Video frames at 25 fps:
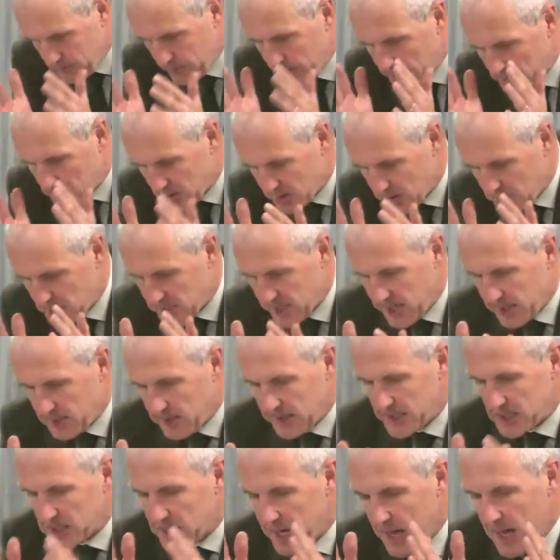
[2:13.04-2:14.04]
perhaps I could say it
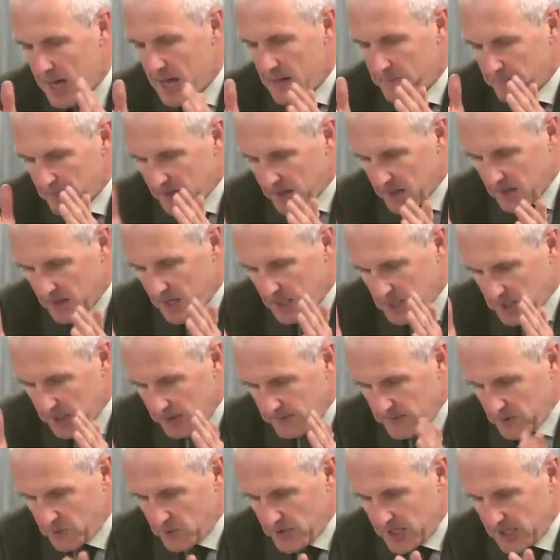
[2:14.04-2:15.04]
like this. As
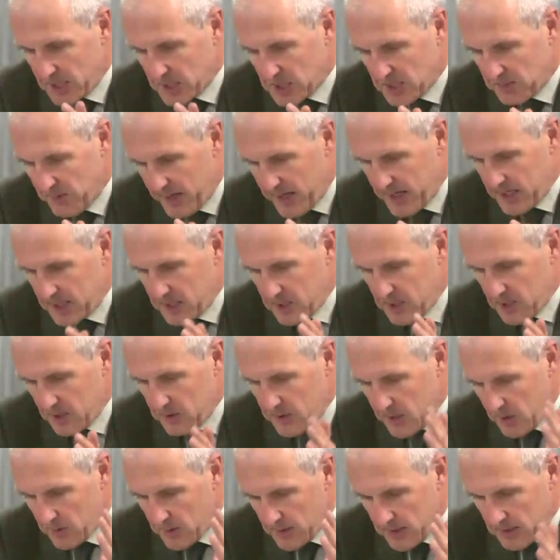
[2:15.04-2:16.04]
I've already explained, and you
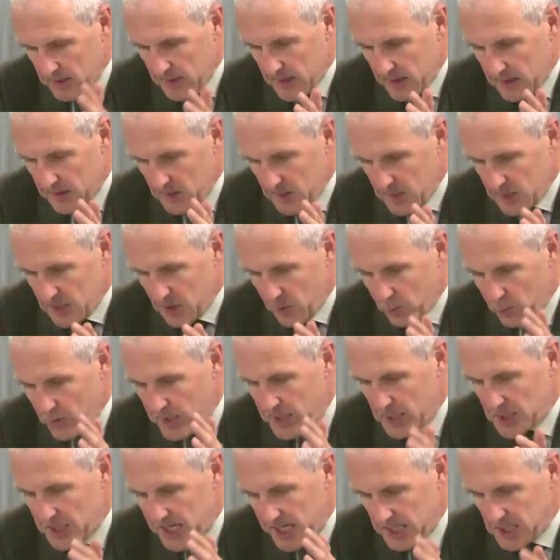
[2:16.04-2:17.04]
know, you know,
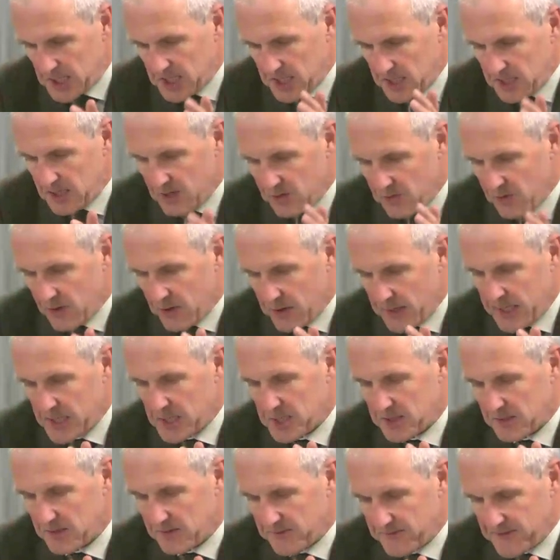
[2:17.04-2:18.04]
we tested
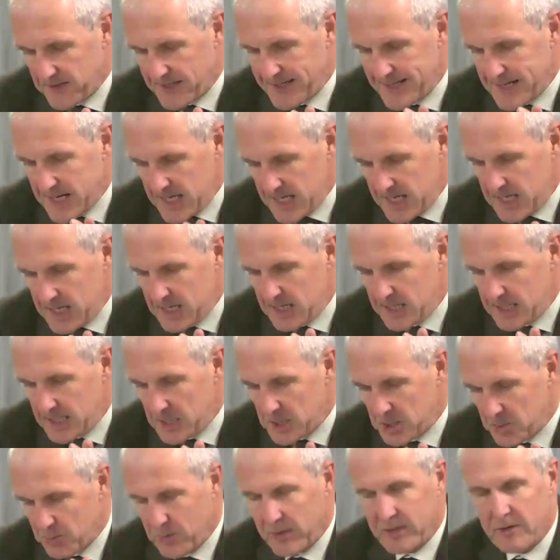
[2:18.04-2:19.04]
Horizon for nearly
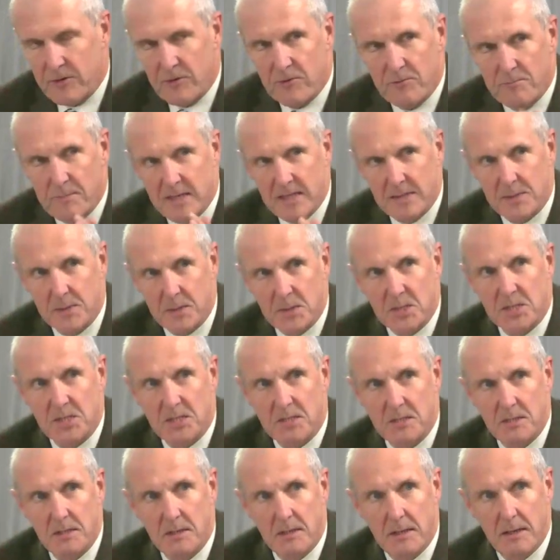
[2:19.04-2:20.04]
12
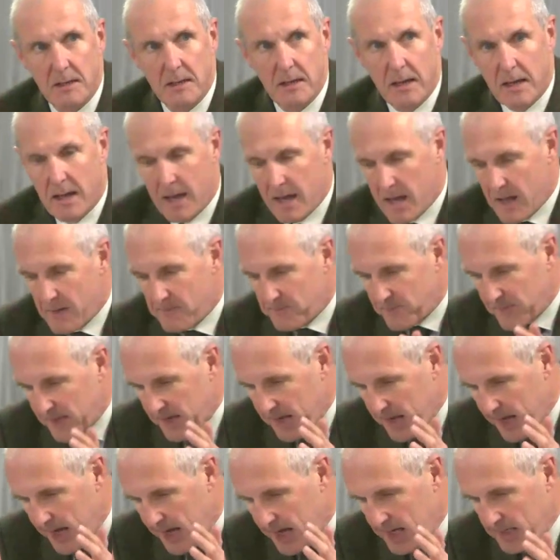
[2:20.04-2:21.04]
months,
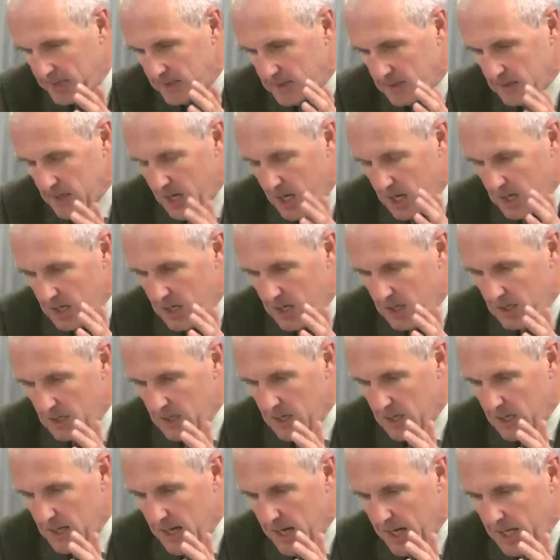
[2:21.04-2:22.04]
and
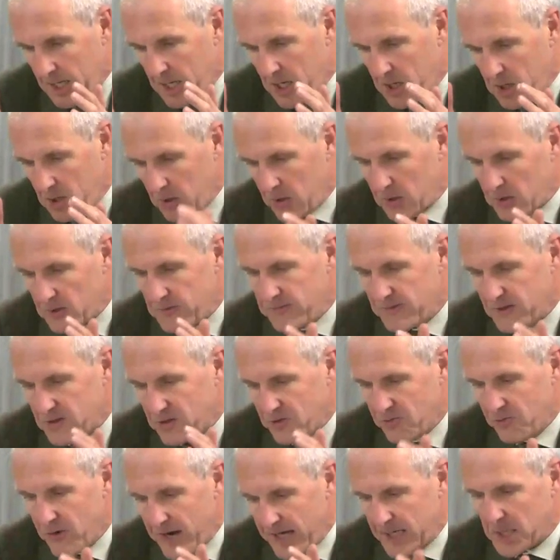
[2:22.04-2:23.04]
a lot of
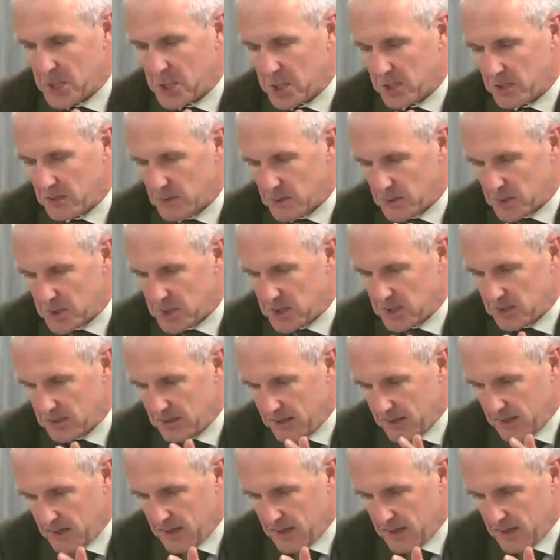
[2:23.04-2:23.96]
corrections